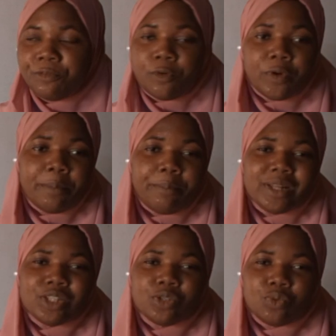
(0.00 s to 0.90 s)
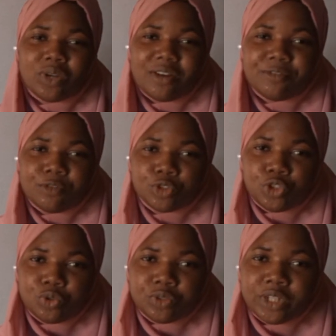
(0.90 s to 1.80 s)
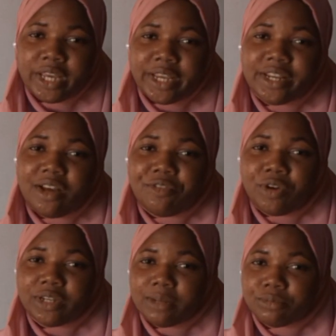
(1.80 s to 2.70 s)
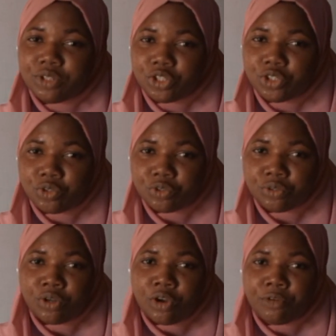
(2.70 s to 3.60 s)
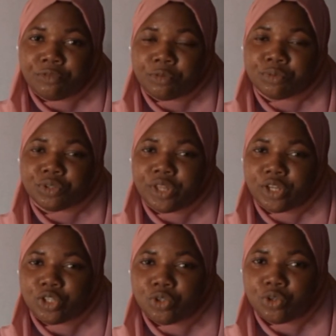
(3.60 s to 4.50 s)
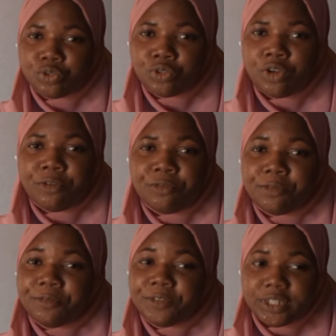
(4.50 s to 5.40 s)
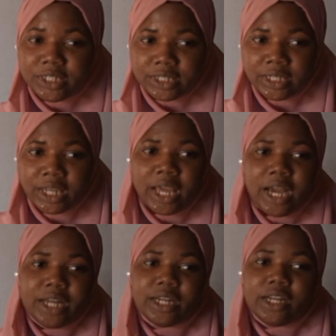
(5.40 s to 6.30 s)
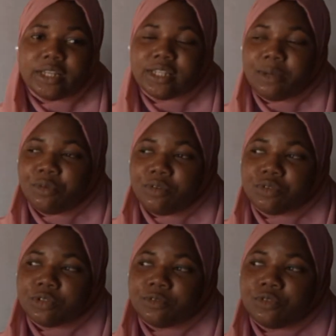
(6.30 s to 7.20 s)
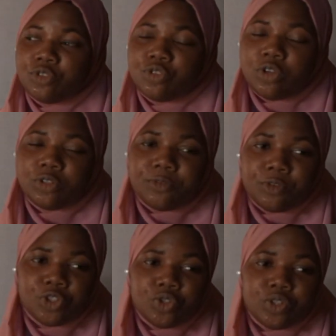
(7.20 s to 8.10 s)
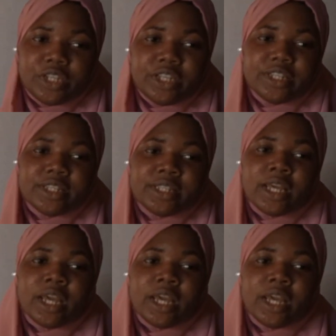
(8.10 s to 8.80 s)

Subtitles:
for a particular function, either for adaptation, for protection, for feeding. An example of such function is